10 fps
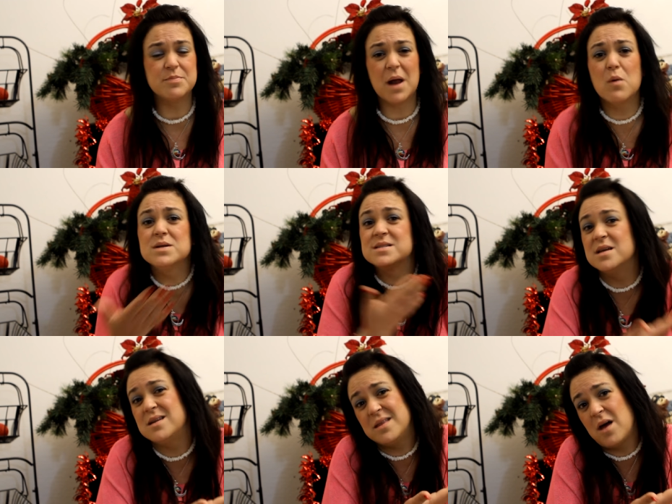but I was
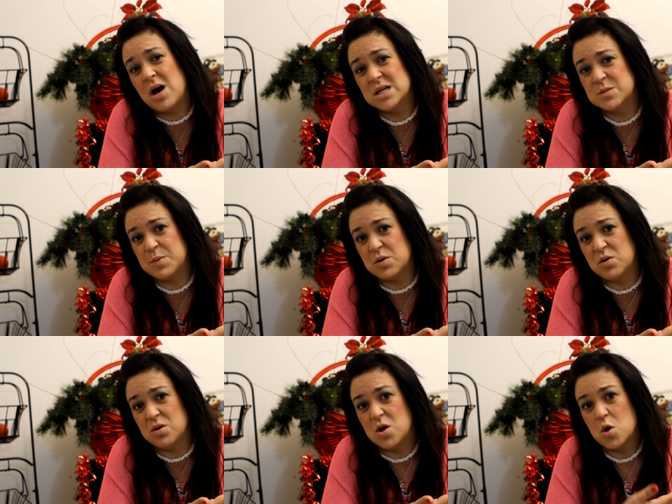sitting in the
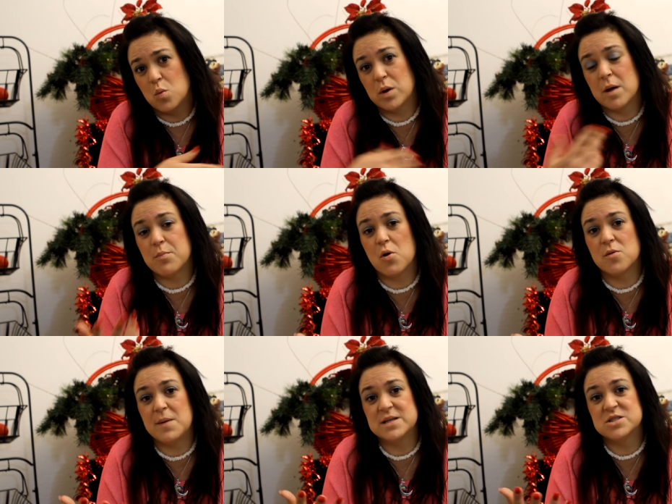hospital when I
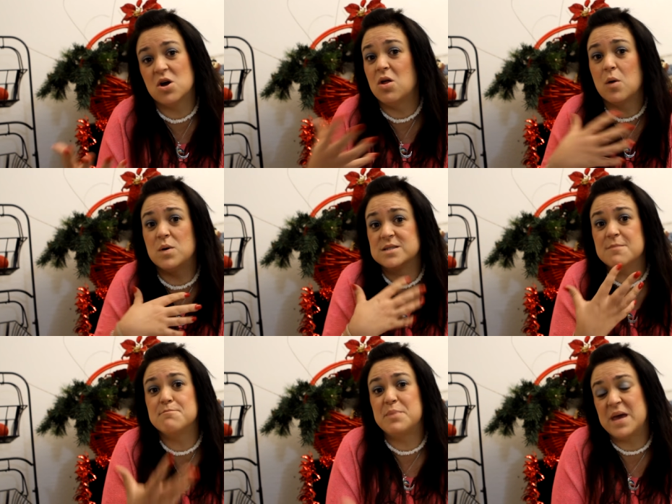broke my stall. I
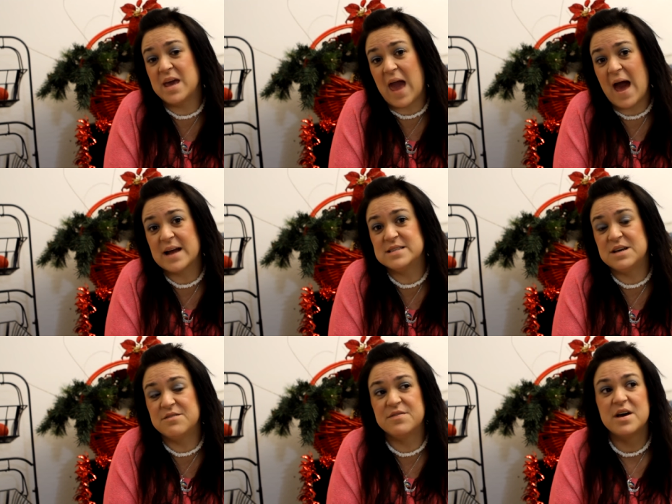wasn't being
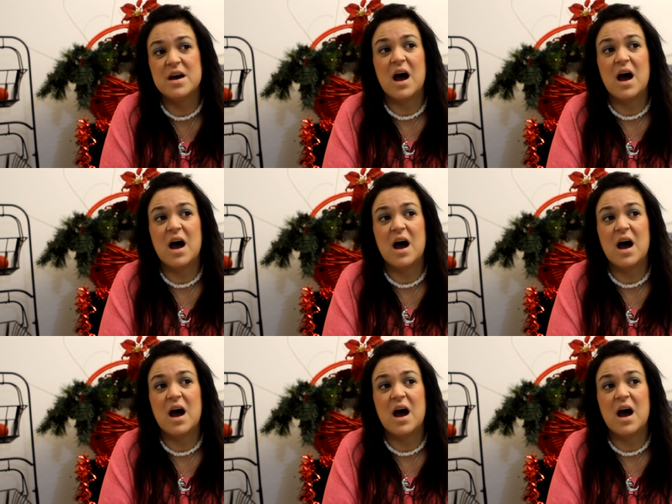active.